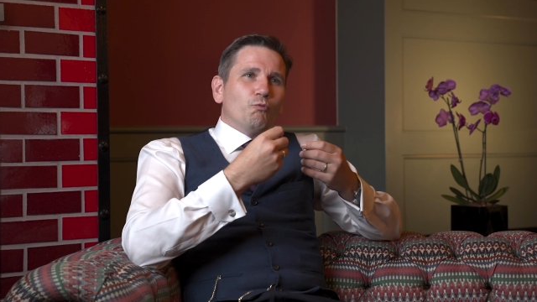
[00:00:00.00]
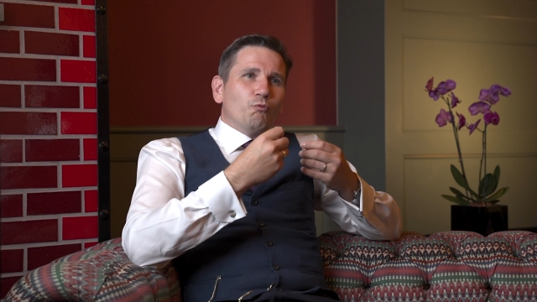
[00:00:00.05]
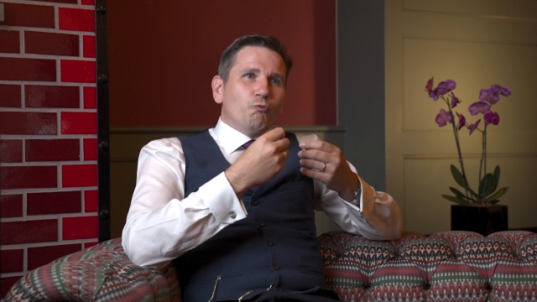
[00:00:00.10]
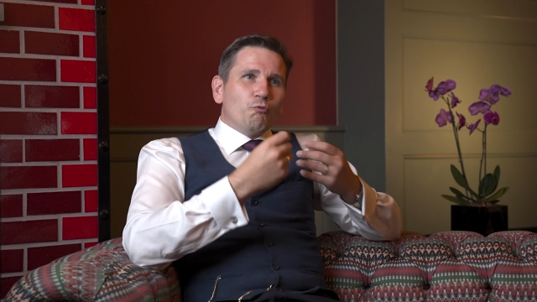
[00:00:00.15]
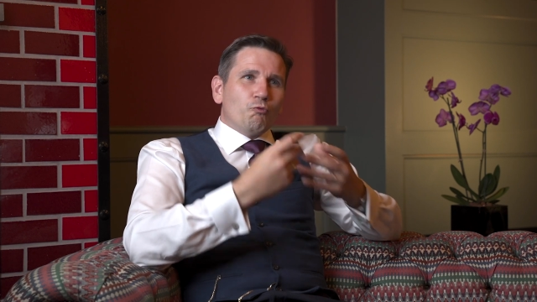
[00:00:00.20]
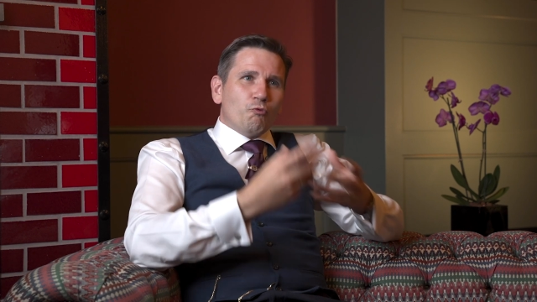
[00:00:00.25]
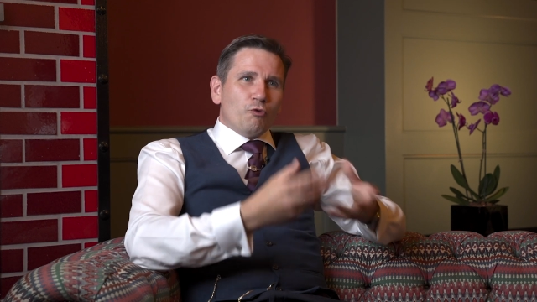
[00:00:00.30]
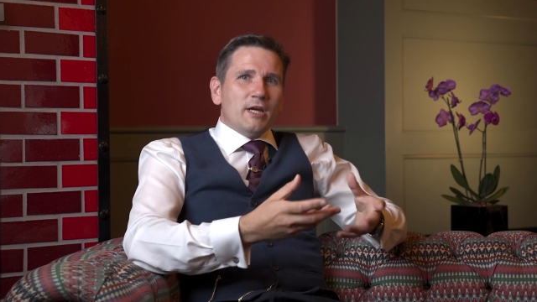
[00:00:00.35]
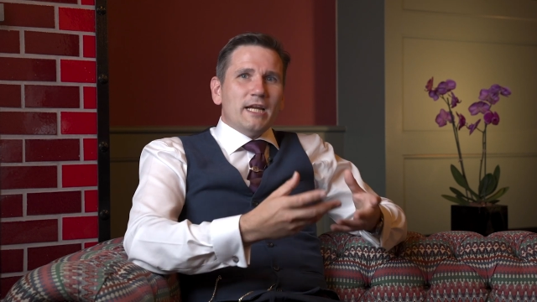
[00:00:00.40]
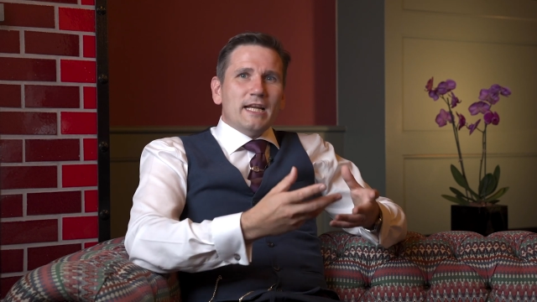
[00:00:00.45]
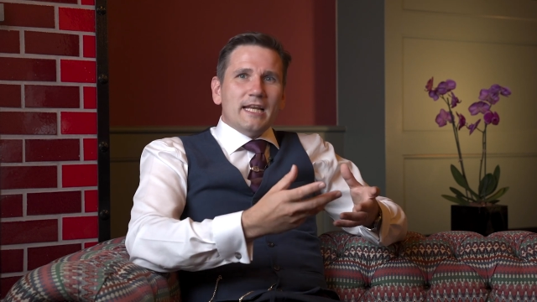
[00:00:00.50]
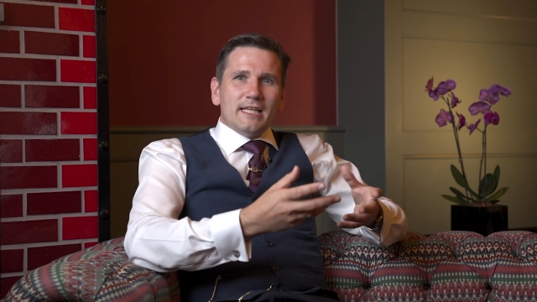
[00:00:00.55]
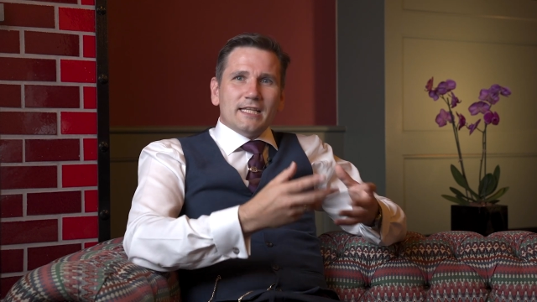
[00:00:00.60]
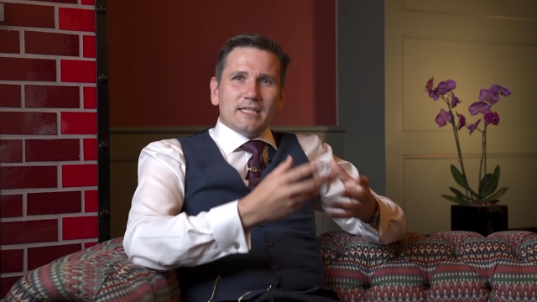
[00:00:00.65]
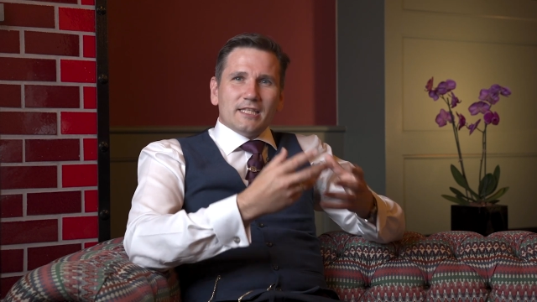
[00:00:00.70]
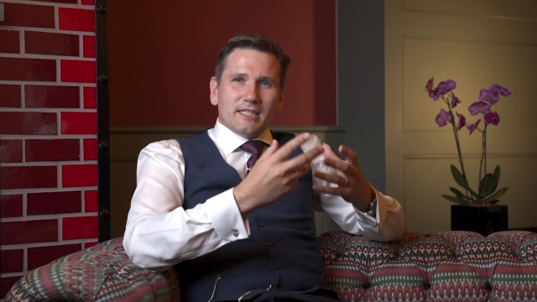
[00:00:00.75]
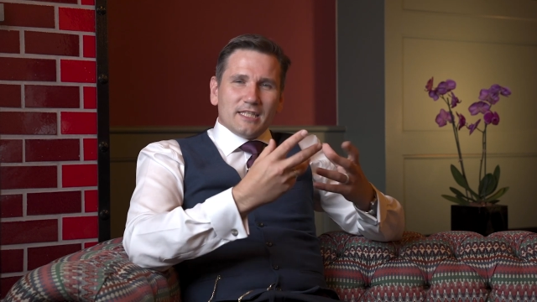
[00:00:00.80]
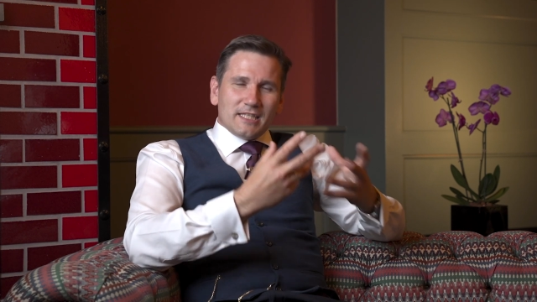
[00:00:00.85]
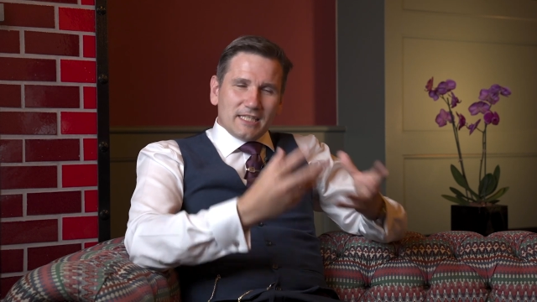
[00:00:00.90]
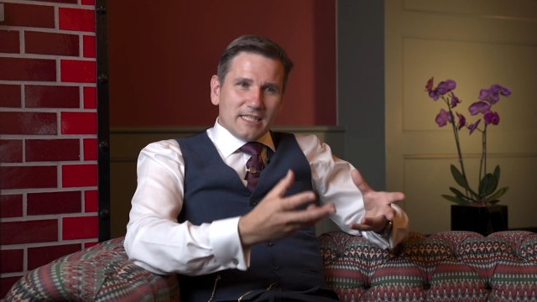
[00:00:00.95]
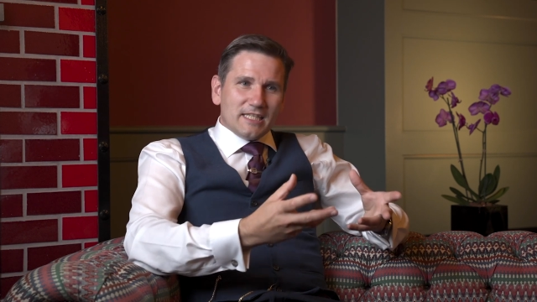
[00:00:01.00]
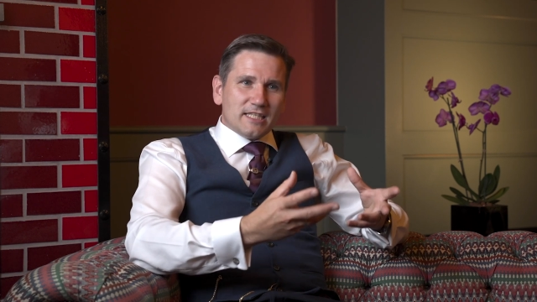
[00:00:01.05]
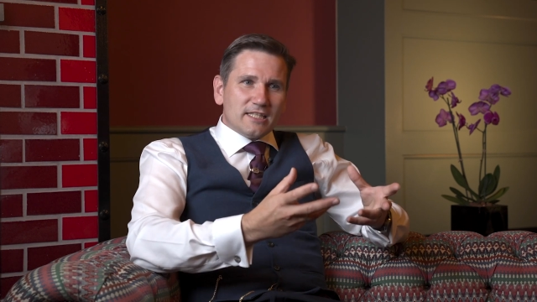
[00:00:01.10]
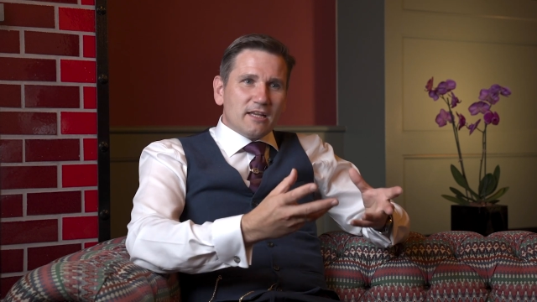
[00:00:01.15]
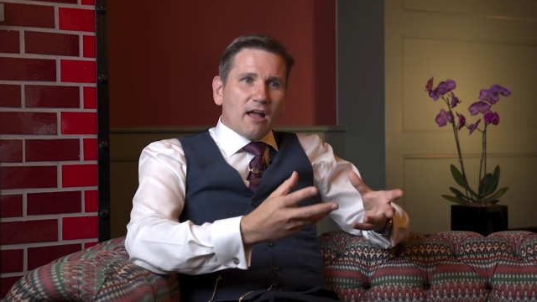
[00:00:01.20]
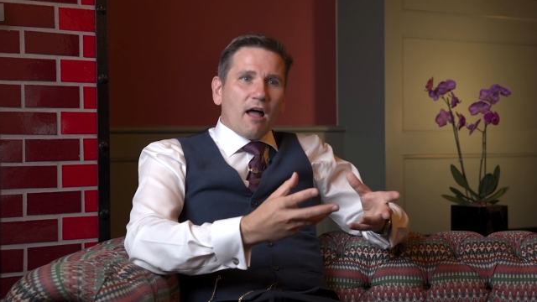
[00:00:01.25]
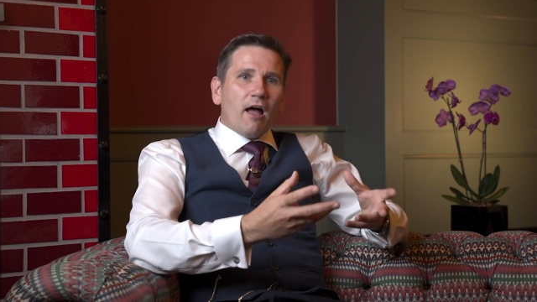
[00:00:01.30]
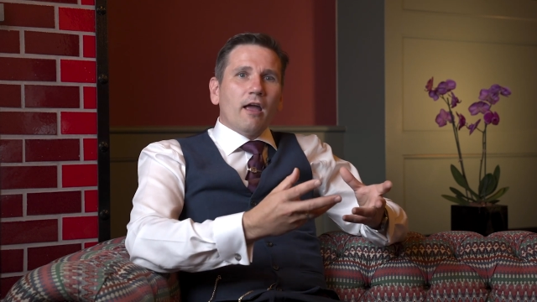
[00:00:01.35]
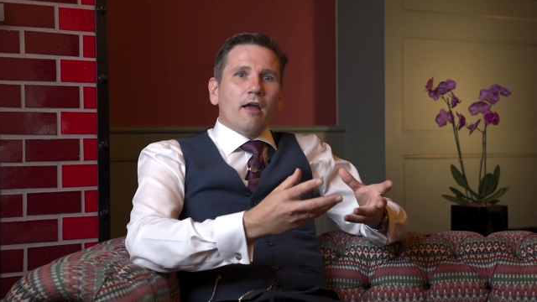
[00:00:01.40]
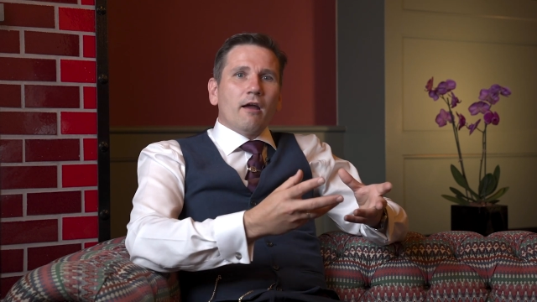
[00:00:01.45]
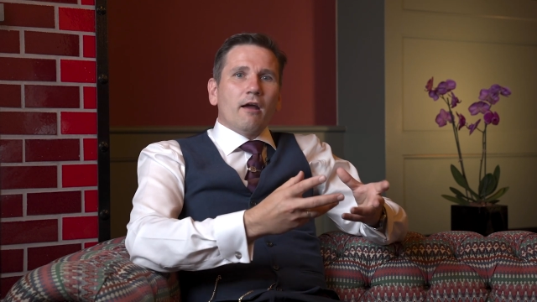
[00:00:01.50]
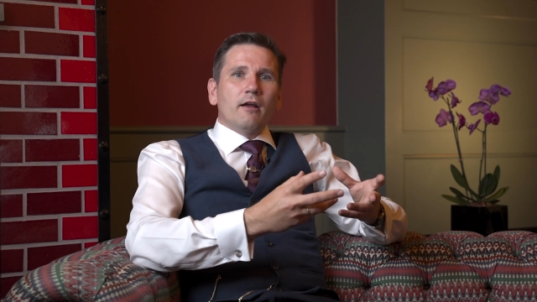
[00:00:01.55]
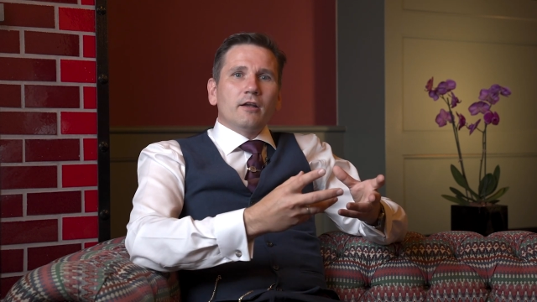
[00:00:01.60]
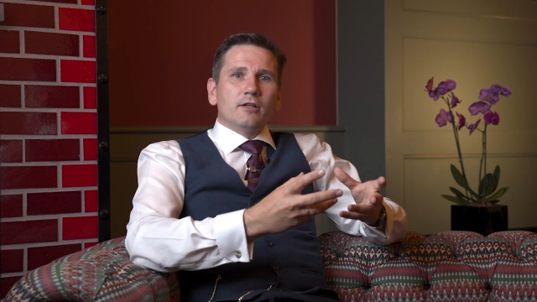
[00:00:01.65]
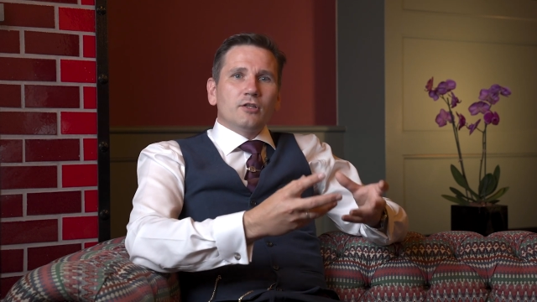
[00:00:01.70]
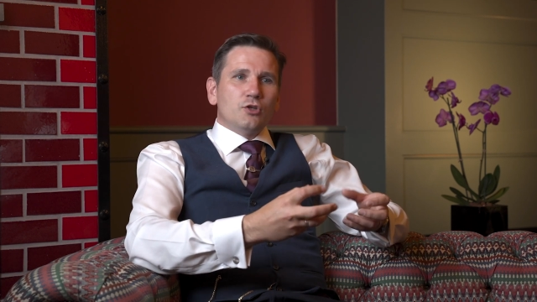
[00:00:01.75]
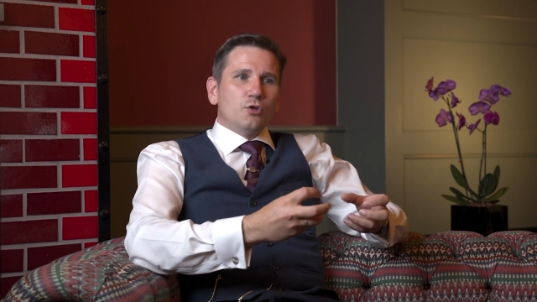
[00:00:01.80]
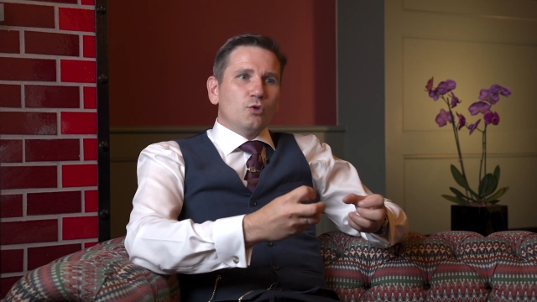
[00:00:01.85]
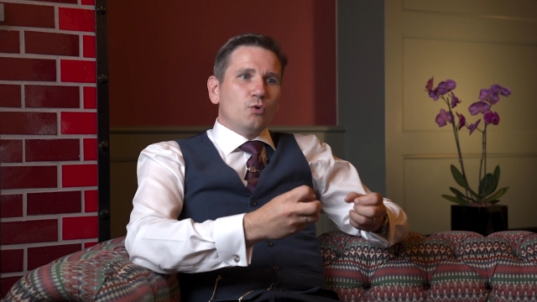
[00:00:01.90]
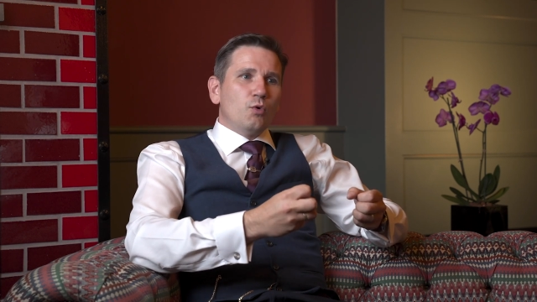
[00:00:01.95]
really desire
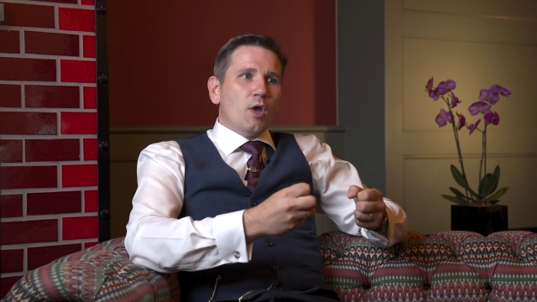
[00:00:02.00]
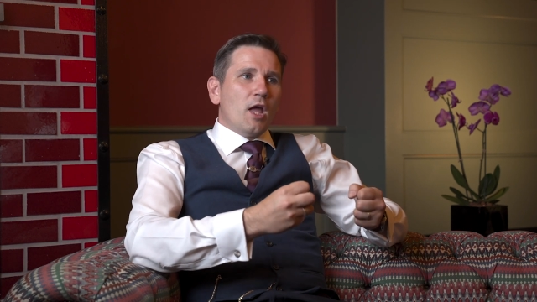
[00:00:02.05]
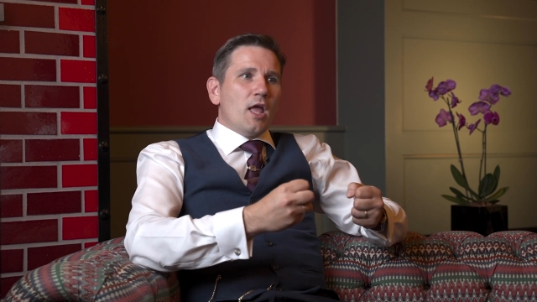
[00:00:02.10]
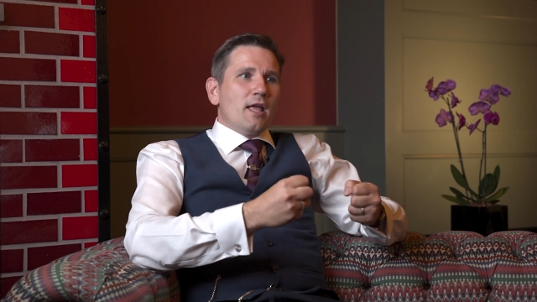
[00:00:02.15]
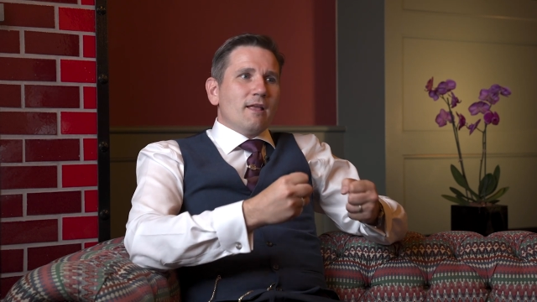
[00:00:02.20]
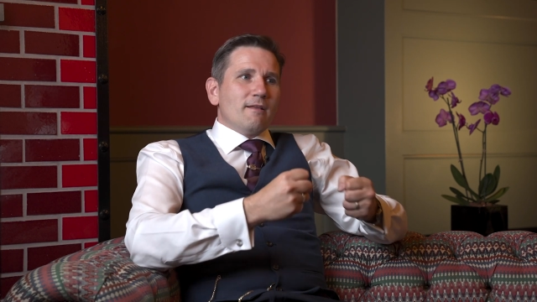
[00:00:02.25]
to